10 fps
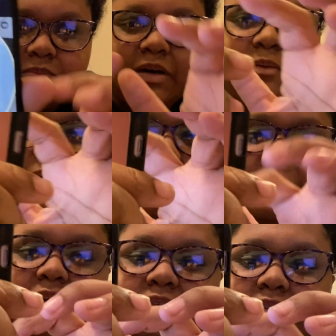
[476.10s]
Oh wow, you
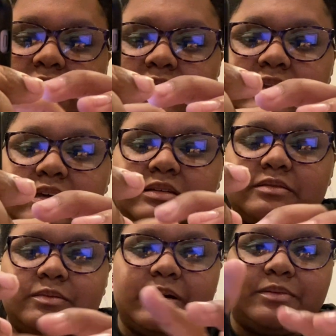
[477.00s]
can't see anything.
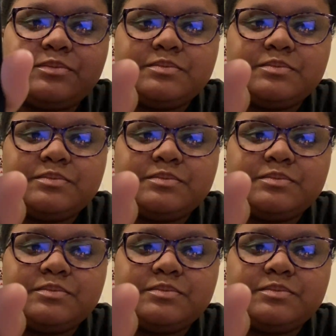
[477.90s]
Wow.